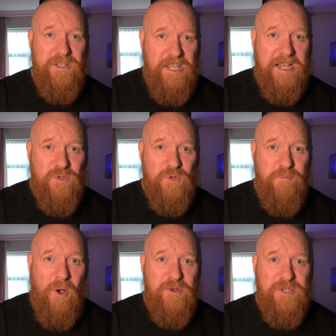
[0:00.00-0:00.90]
ticks those
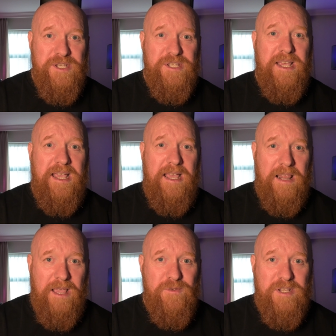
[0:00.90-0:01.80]
boxes,
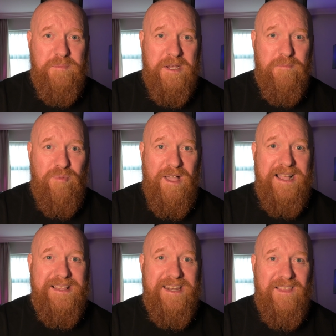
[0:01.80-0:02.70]
allows us to be
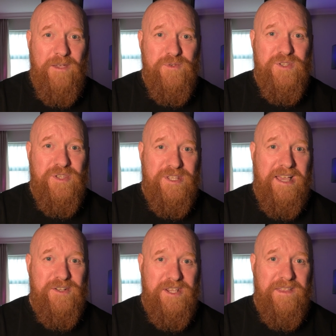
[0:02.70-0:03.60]
compliant, and allows us to
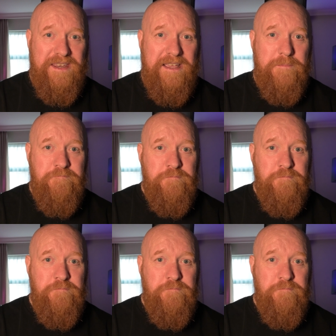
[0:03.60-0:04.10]
start selling again.